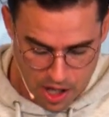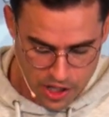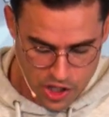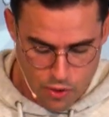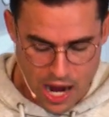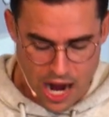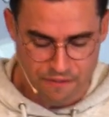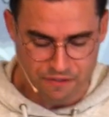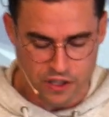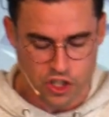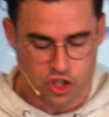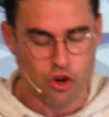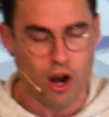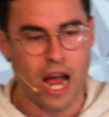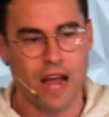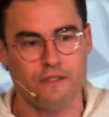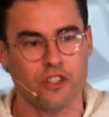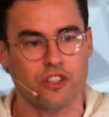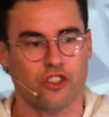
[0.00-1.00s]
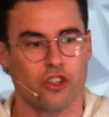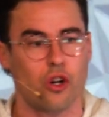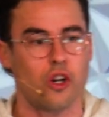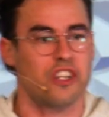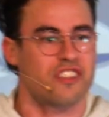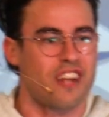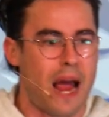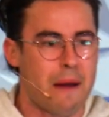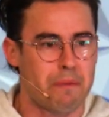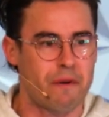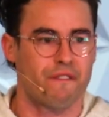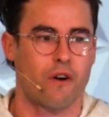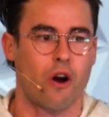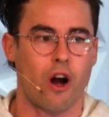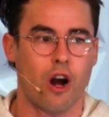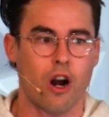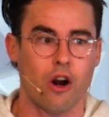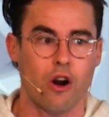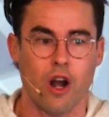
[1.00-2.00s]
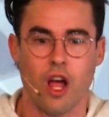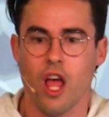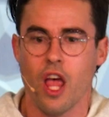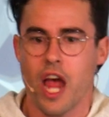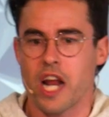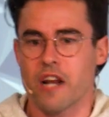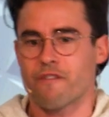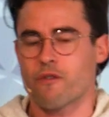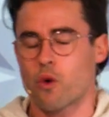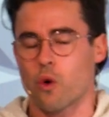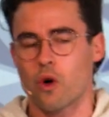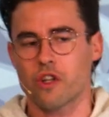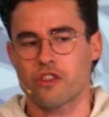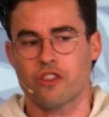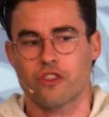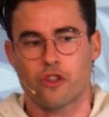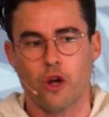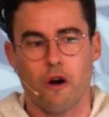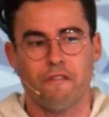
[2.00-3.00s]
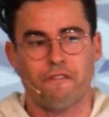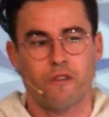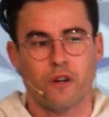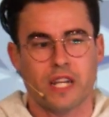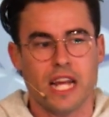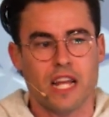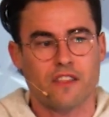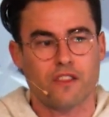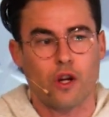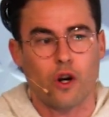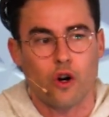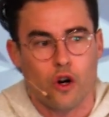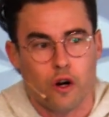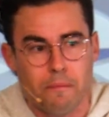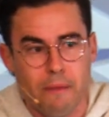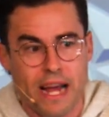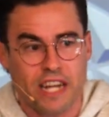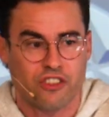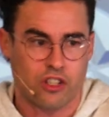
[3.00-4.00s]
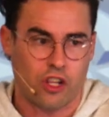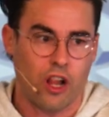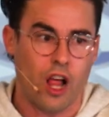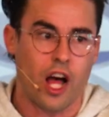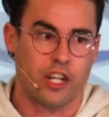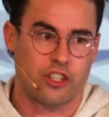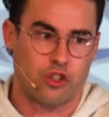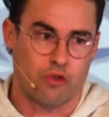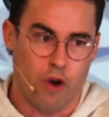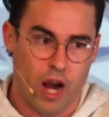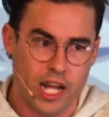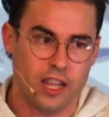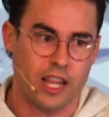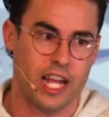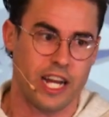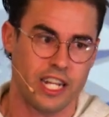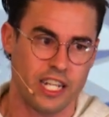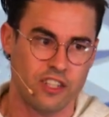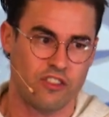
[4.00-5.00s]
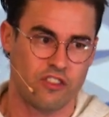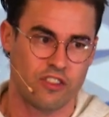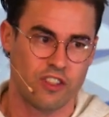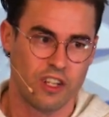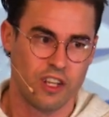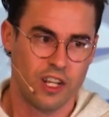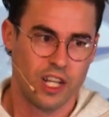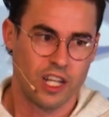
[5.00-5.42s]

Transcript: You have to drive a certain type of car. And of course, don't forget the Hermes clutch, right, ladies?